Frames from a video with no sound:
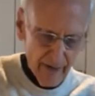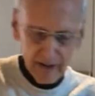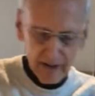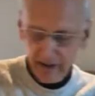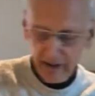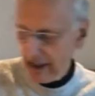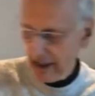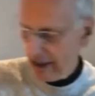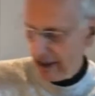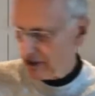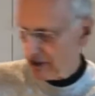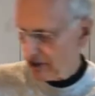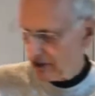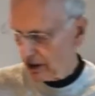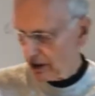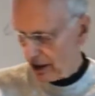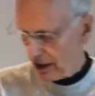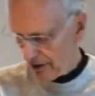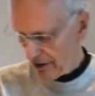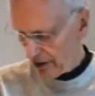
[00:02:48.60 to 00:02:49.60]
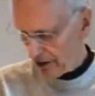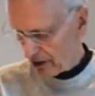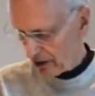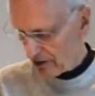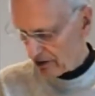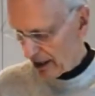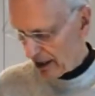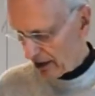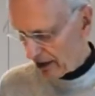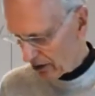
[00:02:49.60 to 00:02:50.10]
the dates together because
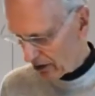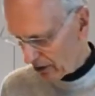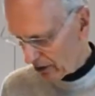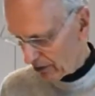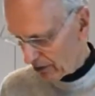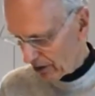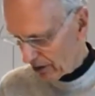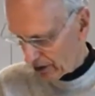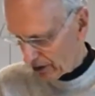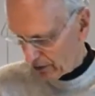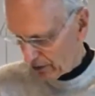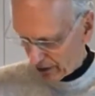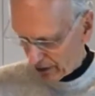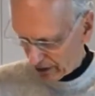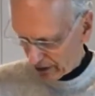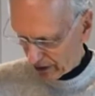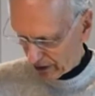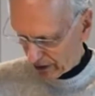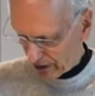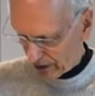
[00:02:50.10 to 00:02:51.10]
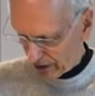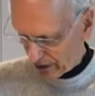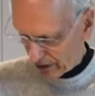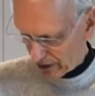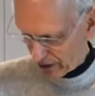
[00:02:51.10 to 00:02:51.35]
that'll go really quickly.